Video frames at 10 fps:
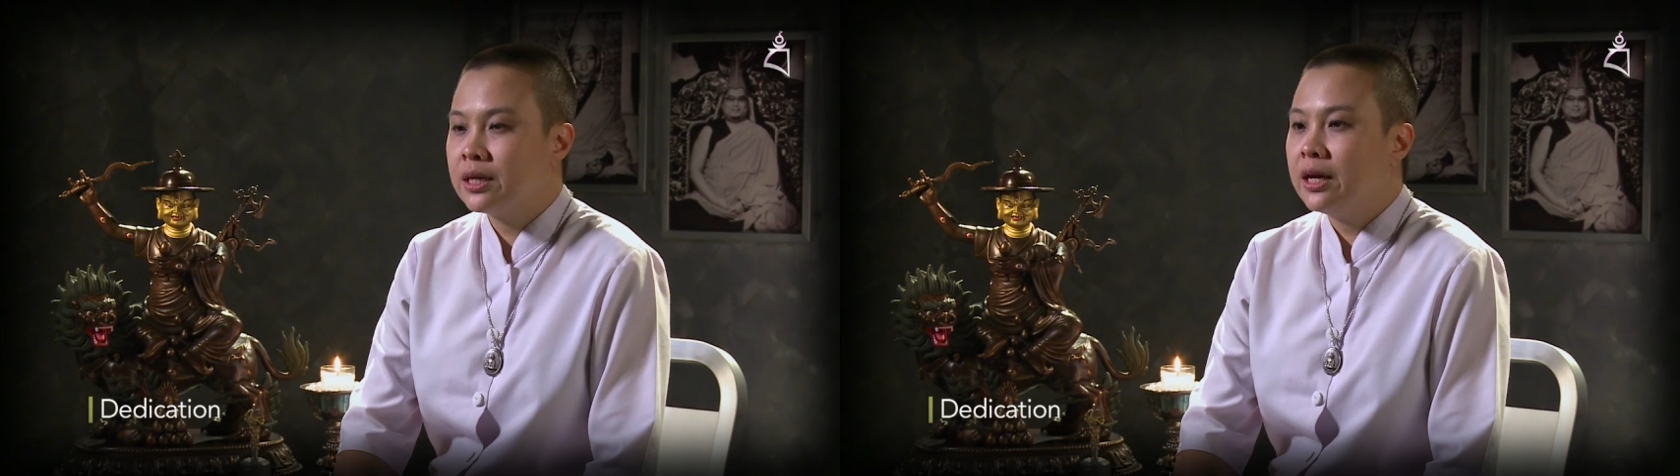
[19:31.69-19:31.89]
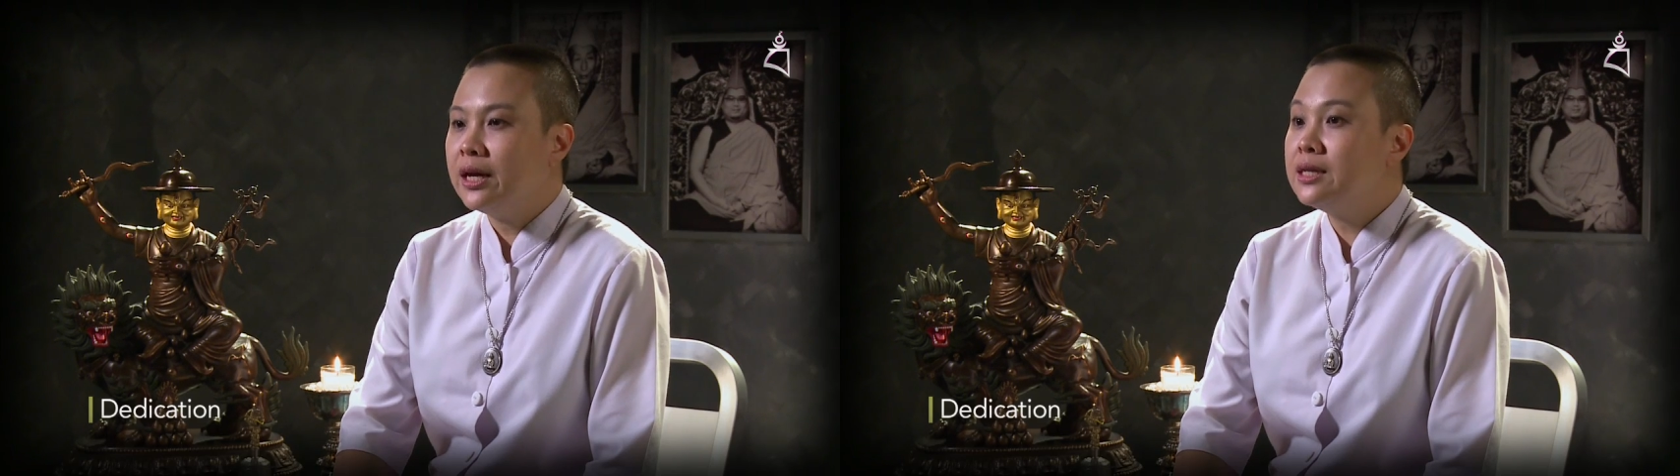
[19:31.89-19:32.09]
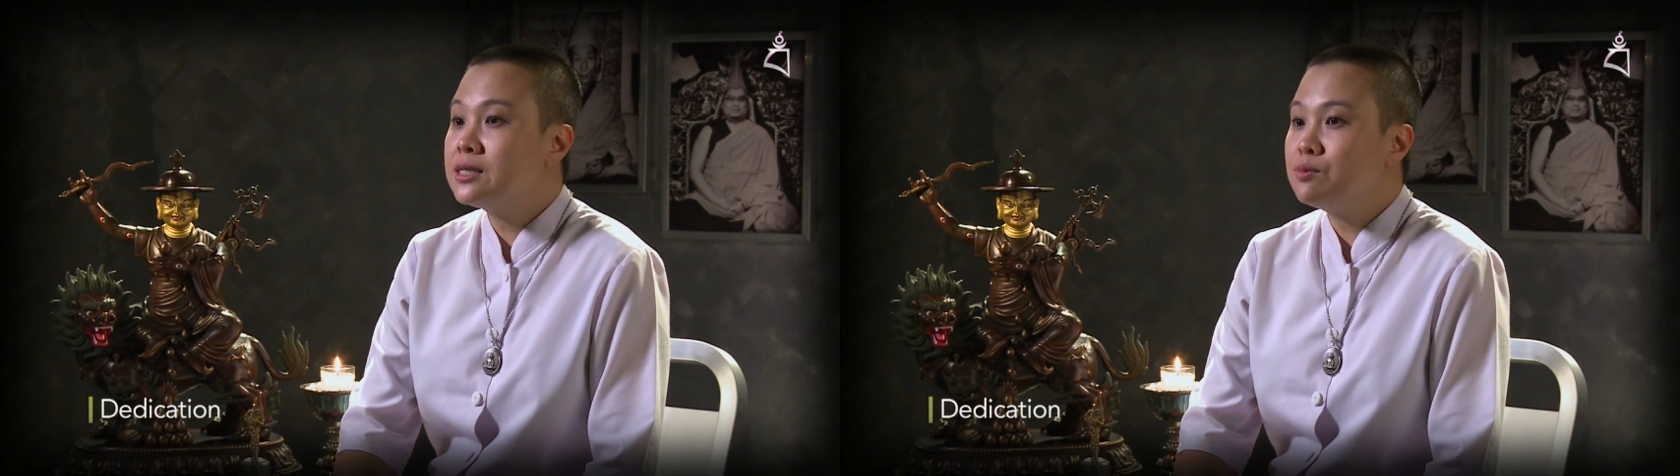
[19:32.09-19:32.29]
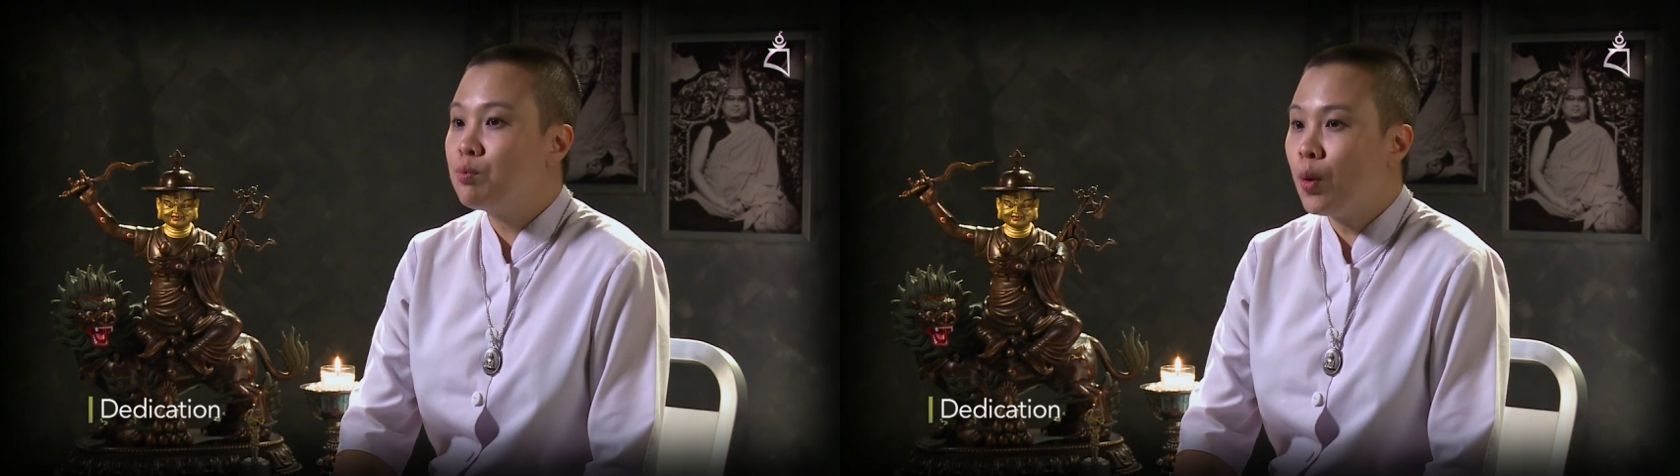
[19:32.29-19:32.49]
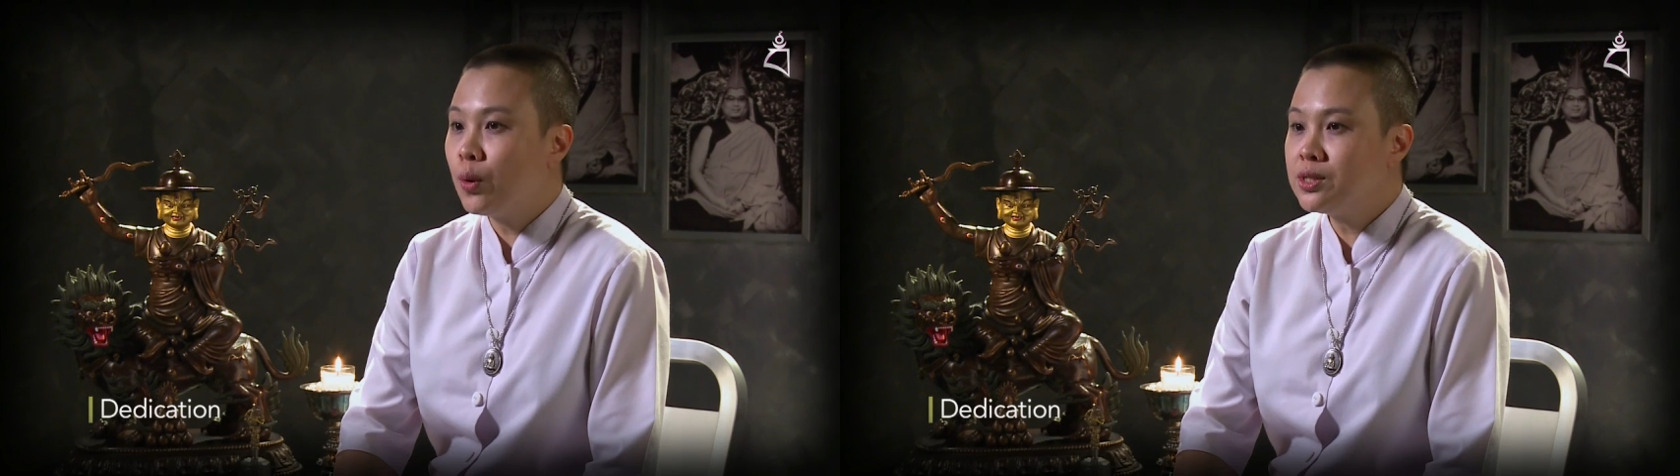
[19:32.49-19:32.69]
it is
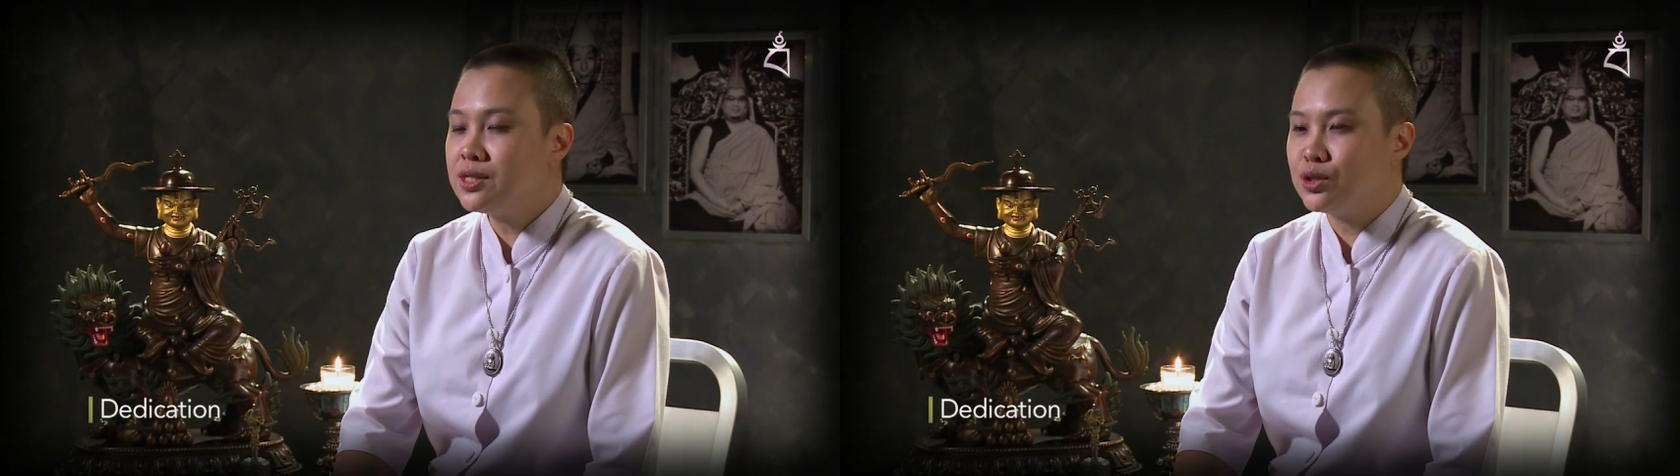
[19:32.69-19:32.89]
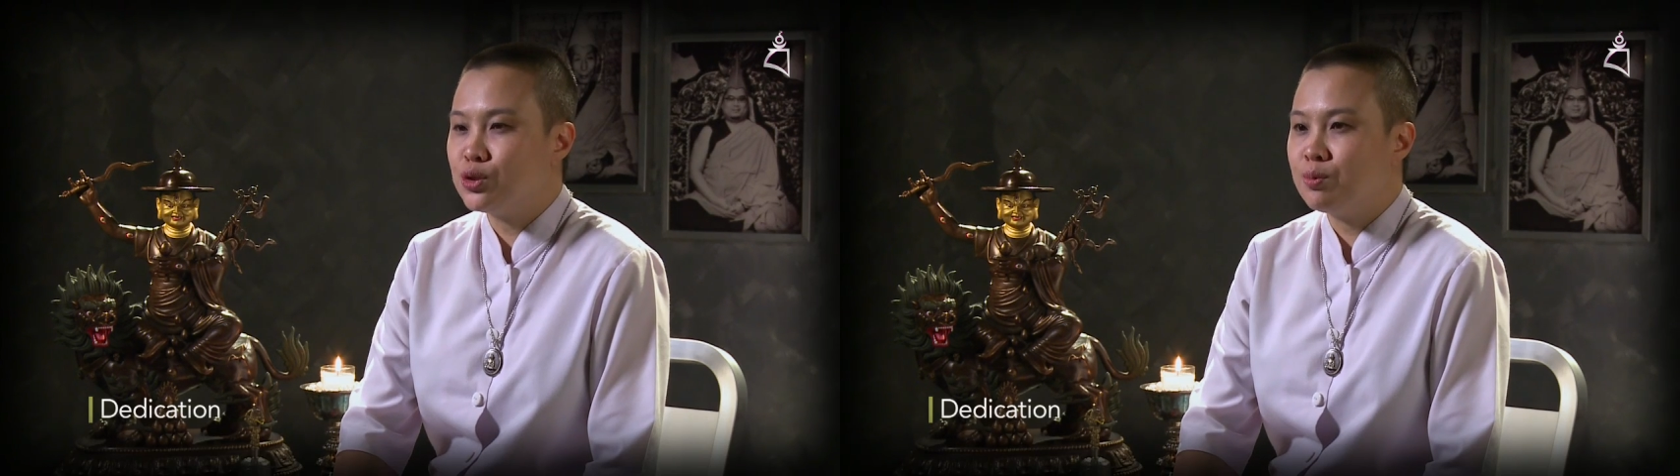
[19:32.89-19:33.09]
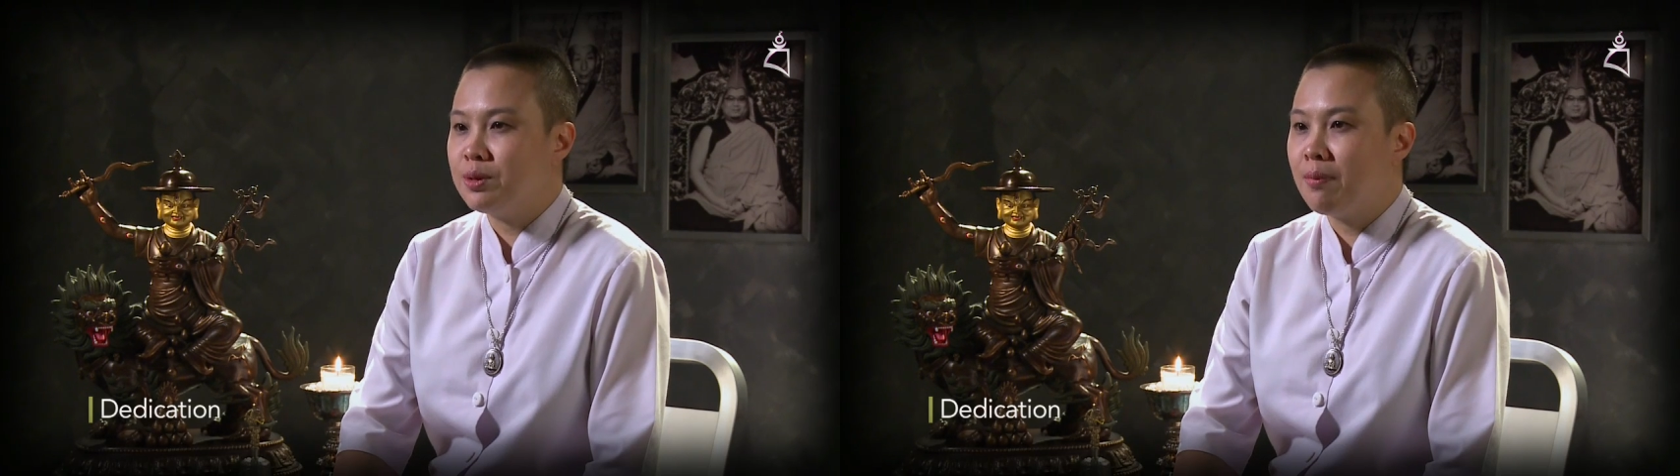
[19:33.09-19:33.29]
important to be